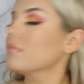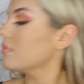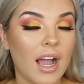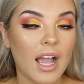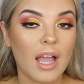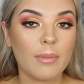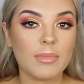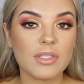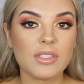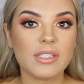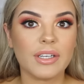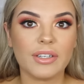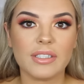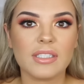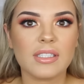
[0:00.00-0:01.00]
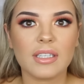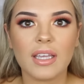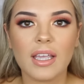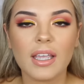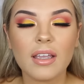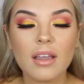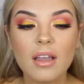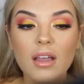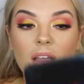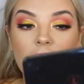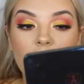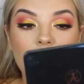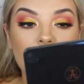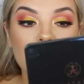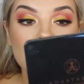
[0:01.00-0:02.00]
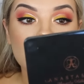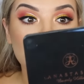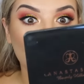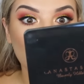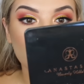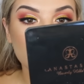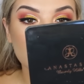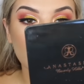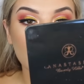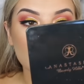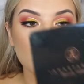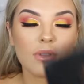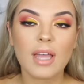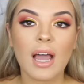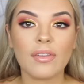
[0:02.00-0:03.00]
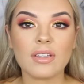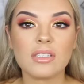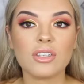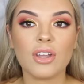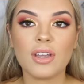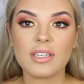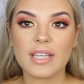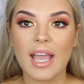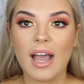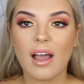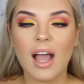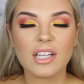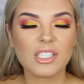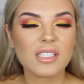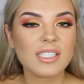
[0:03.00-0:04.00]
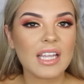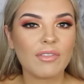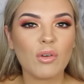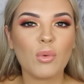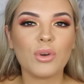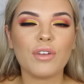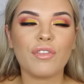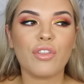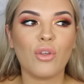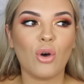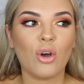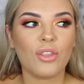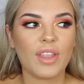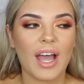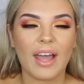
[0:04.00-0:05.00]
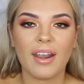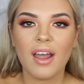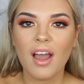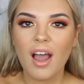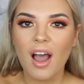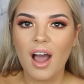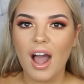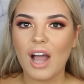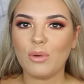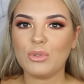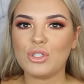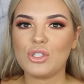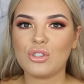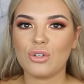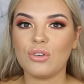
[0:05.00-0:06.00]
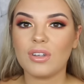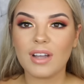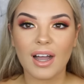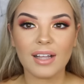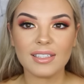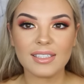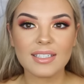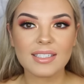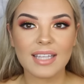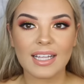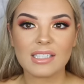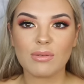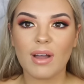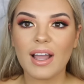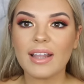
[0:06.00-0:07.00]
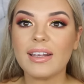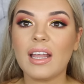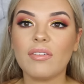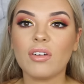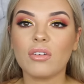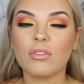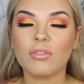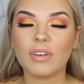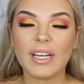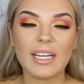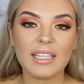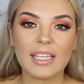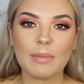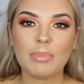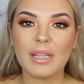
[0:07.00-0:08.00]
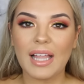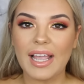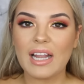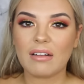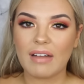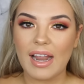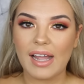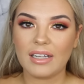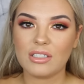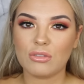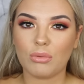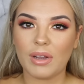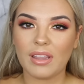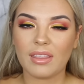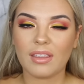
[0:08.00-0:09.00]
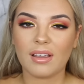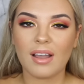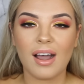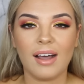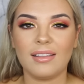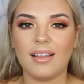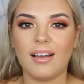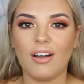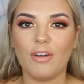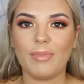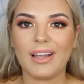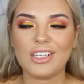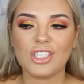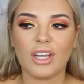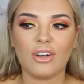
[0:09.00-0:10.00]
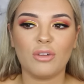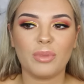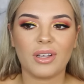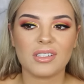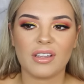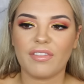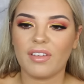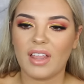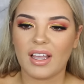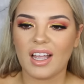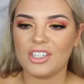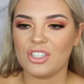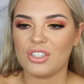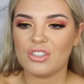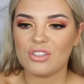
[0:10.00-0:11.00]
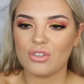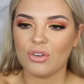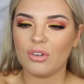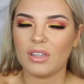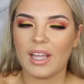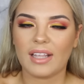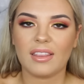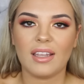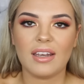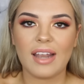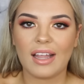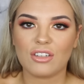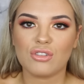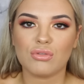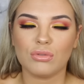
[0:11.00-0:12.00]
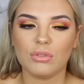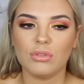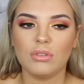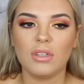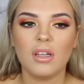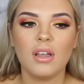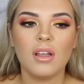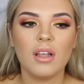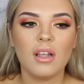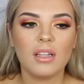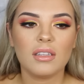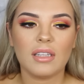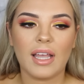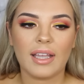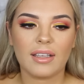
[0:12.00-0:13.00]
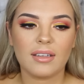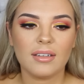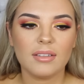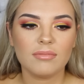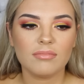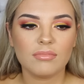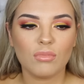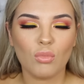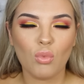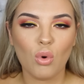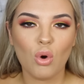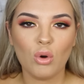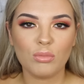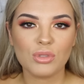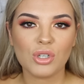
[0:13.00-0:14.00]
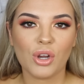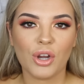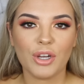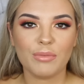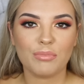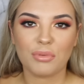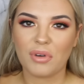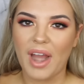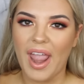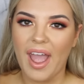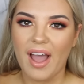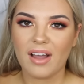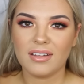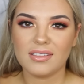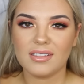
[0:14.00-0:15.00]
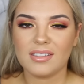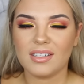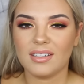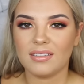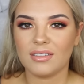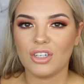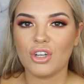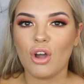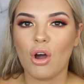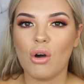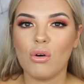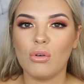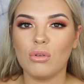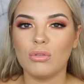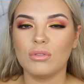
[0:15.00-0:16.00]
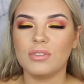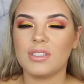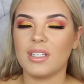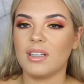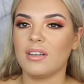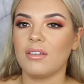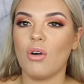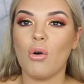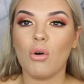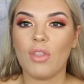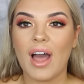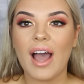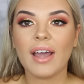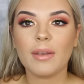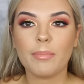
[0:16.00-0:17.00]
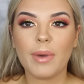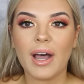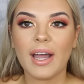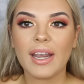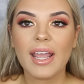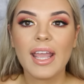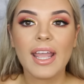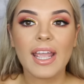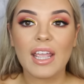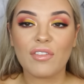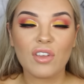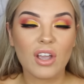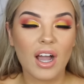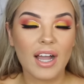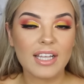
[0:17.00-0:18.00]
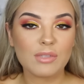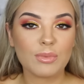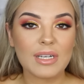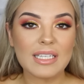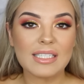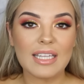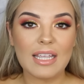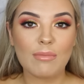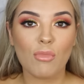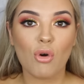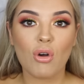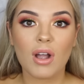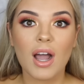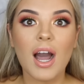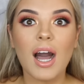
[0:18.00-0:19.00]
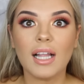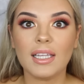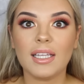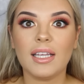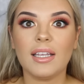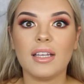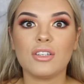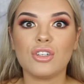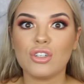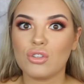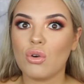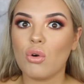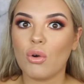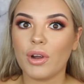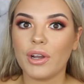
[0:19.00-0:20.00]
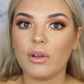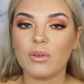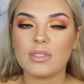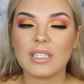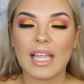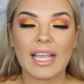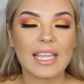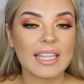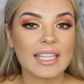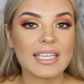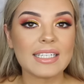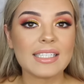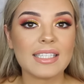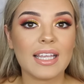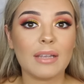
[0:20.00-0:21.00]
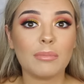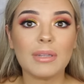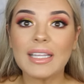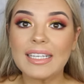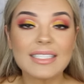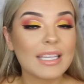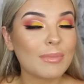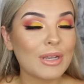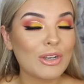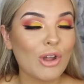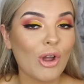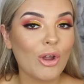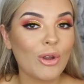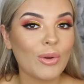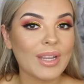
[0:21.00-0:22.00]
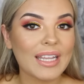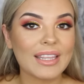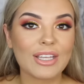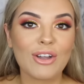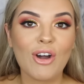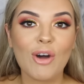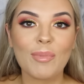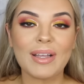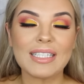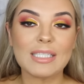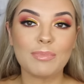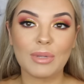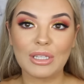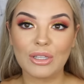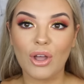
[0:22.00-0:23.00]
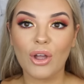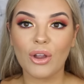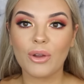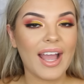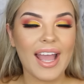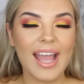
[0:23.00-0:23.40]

I'm seriously so obsessed with how this turned out. I just never would have thought that I would suit colors. That's why I never really play around with color on my channel, because I feel like I just suit like the natural, like warm tone browns and golds and all that. But if you guys want to see more colored tutorials like this, then please let me know in the comments below.